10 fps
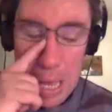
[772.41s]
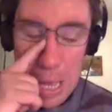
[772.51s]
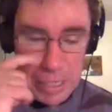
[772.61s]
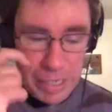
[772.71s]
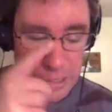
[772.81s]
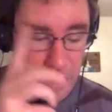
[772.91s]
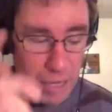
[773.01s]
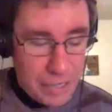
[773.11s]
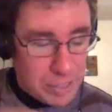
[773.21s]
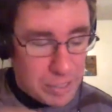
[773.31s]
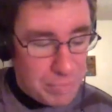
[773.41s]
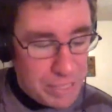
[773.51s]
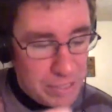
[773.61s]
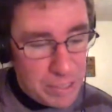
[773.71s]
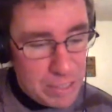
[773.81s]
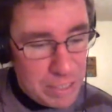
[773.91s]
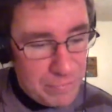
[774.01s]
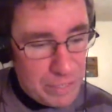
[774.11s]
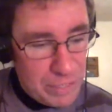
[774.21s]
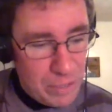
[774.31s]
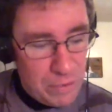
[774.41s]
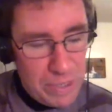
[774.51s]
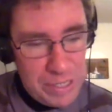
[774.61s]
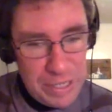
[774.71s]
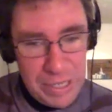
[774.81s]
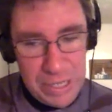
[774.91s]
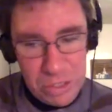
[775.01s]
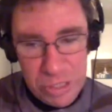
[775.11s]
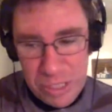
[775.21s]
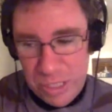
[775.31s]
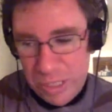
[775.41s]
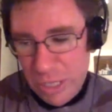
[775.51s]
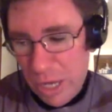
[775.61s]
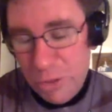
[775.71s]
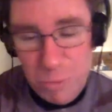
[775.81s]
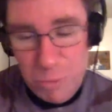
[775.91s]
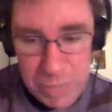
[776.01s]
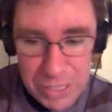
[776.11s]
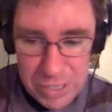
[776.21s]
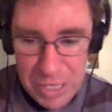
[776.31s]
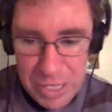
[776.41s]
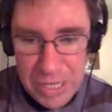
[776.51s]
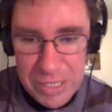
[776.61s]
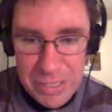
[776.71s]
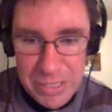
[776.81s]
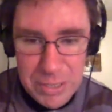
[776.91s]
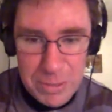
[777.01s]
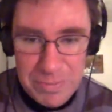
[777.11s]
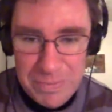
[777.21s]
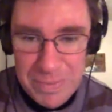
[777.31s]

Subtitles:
And I submitted a video, and I actually got third place on that. And so